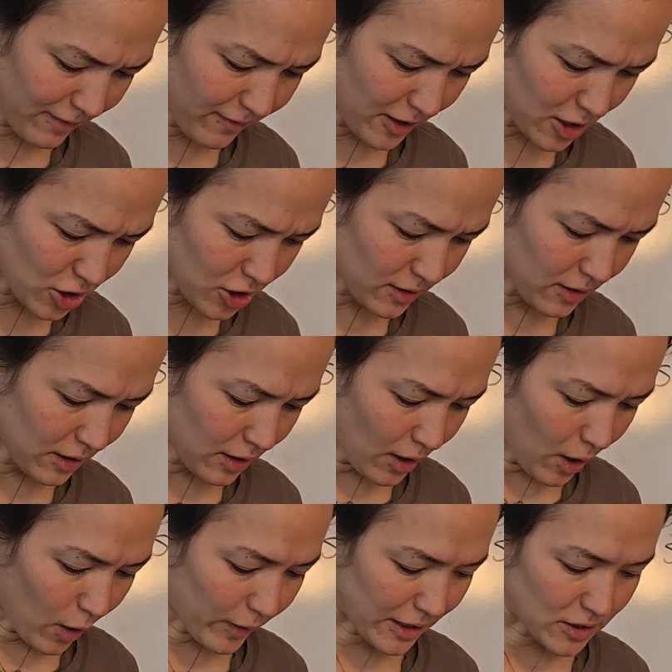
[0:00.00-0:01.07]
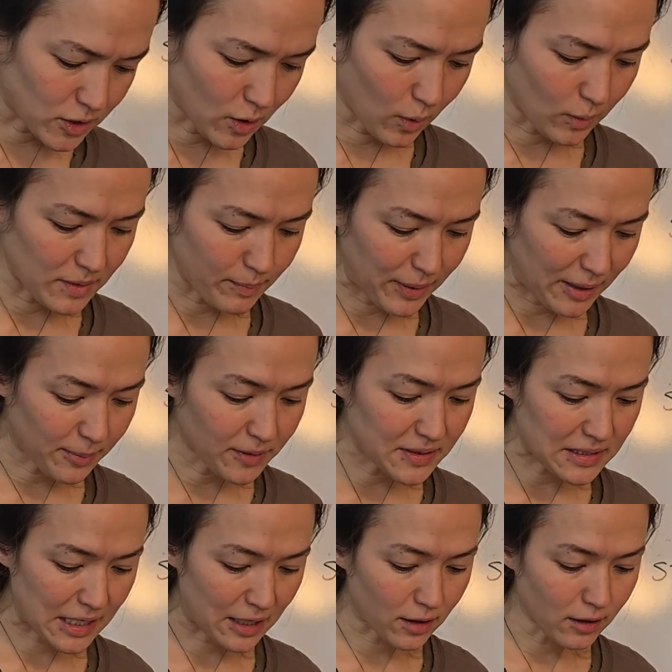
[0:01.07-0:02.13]
finish. Okay, so people's
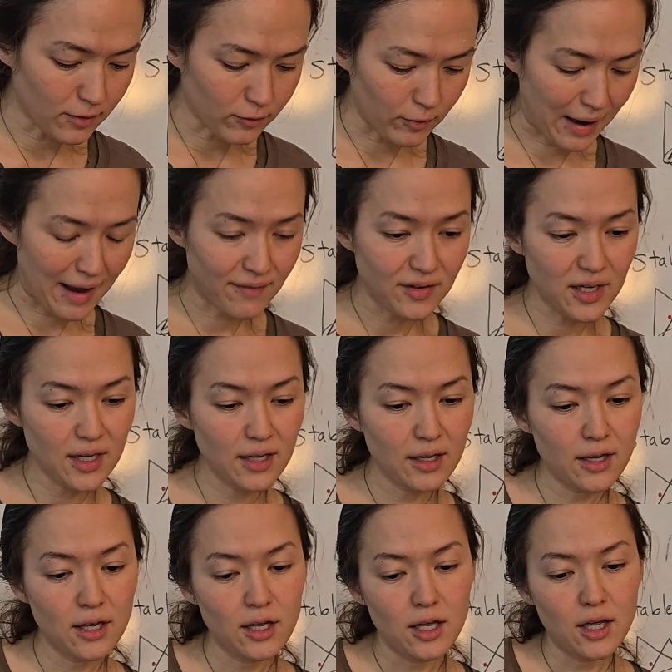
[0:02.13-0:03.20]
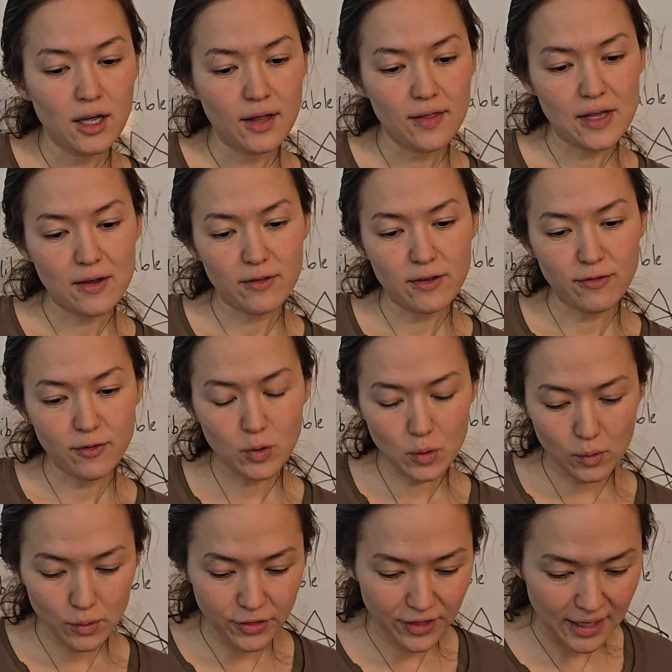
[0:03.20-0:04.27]
center of gravity. The
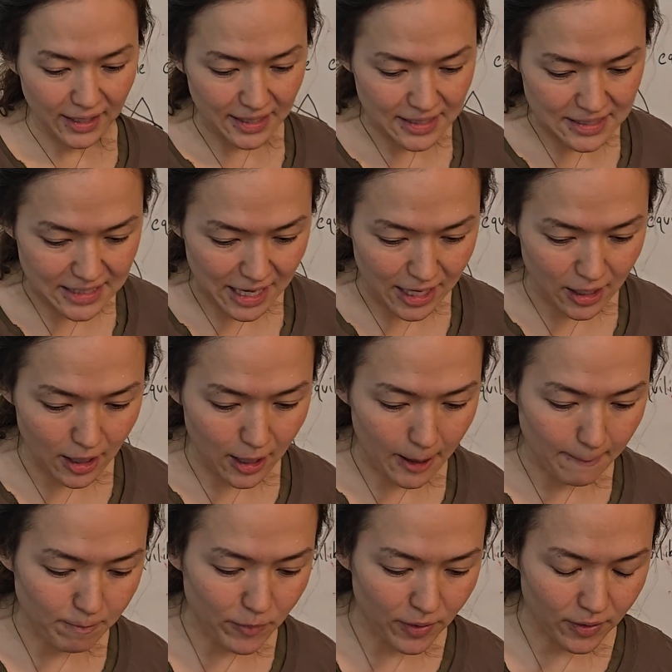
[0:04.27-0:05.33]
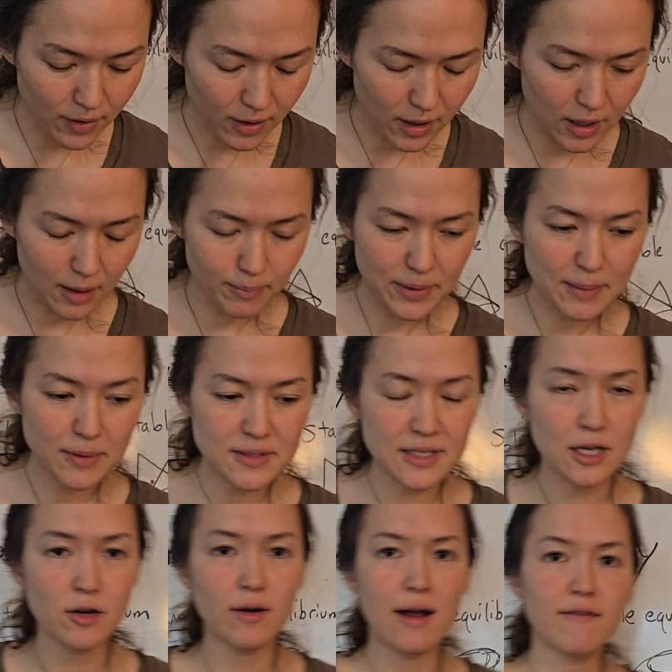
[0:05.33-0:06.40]
cool thing is that people's
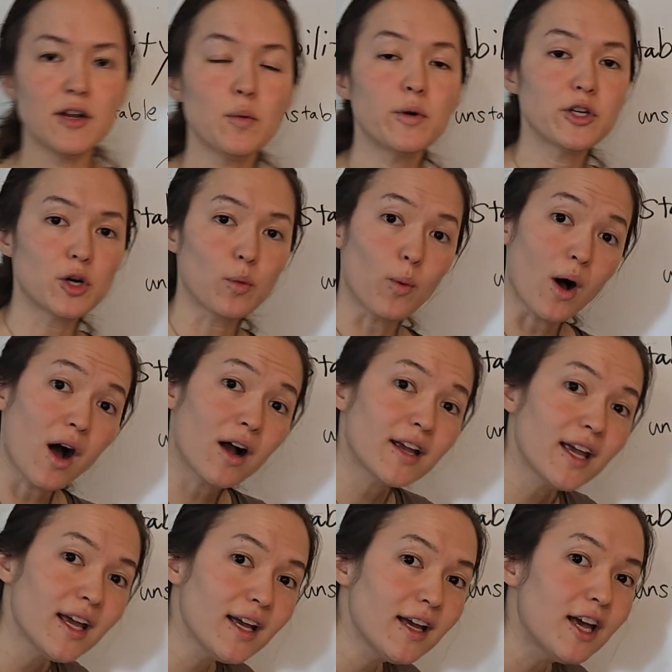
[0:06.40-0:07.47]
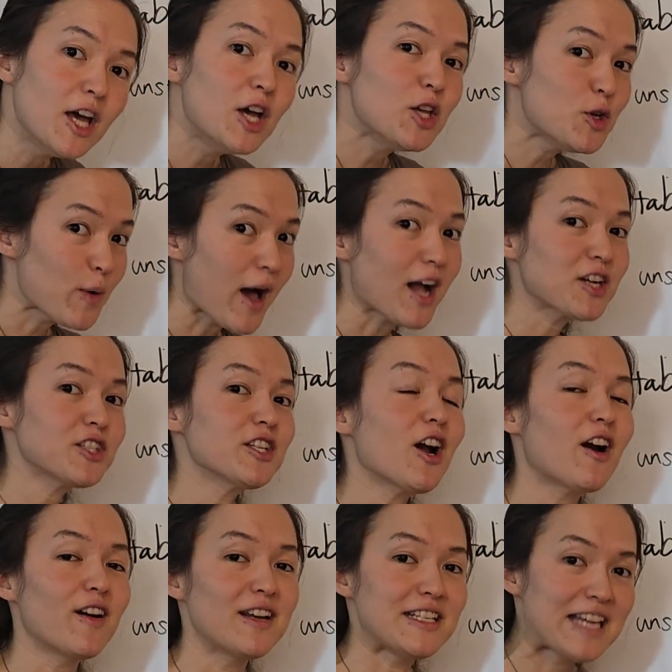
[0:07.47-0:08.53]
center of gravity, when you're walking, you actually
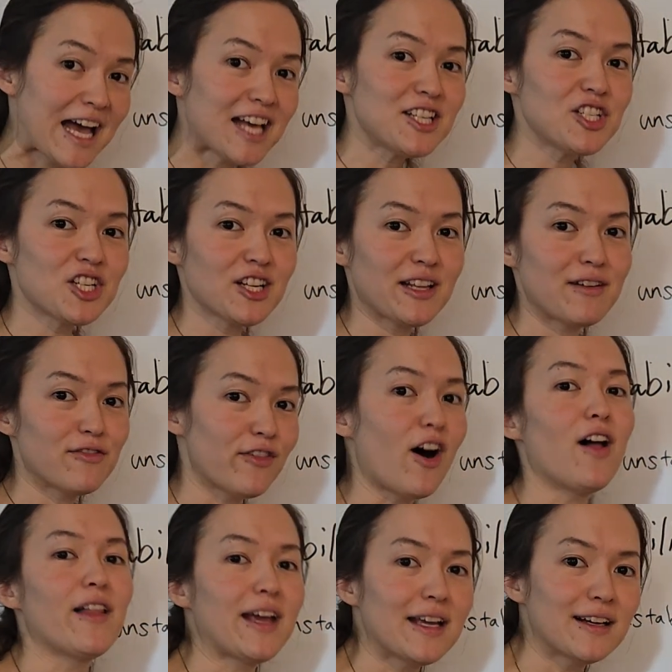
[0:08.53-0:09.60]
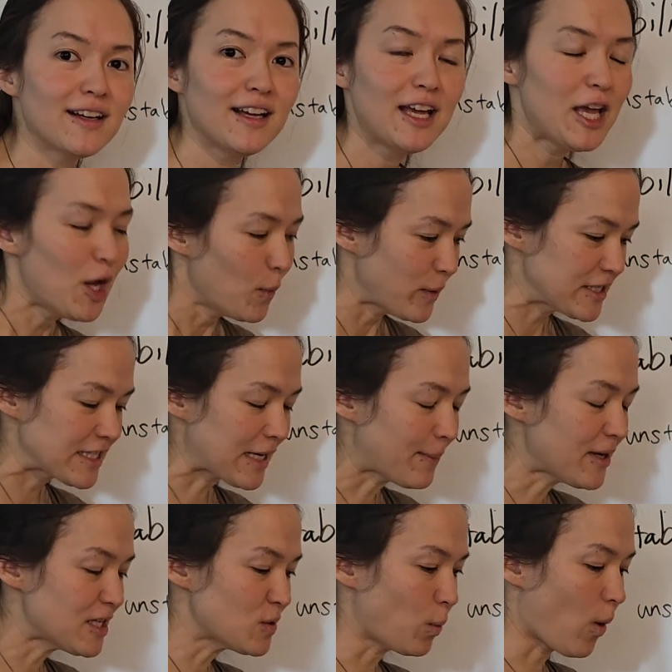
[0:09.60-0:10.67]
are intentionally falling. When
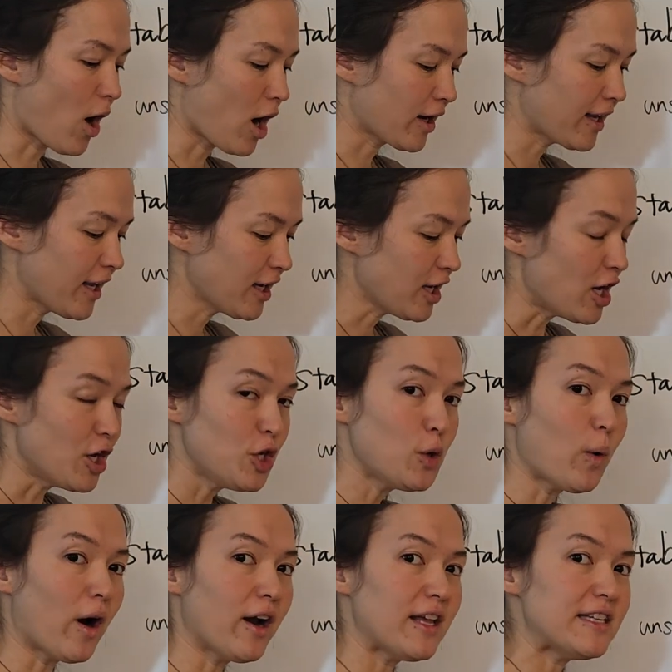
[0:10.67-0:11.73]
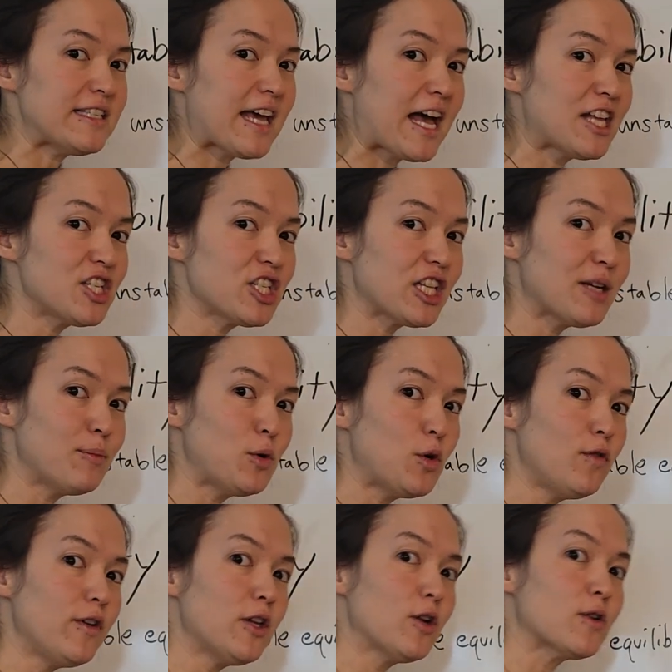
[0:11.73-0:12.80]
someone is walking, you are intentionally
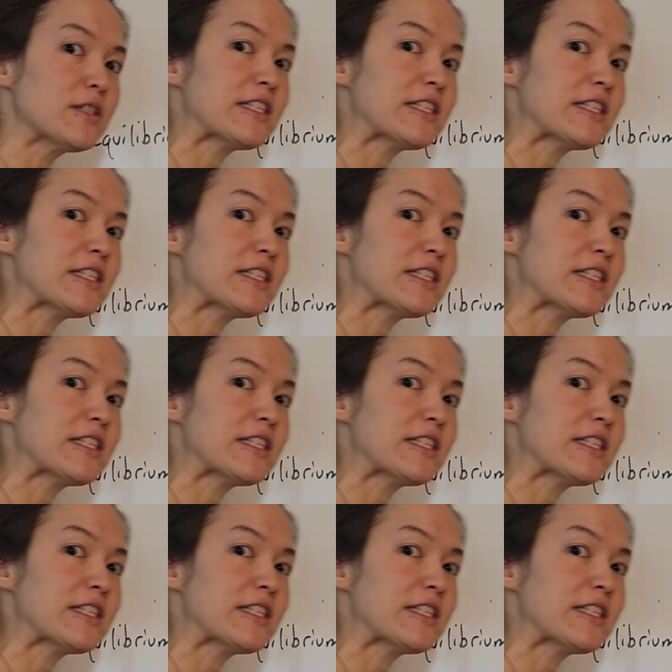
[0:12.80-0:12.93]
moving your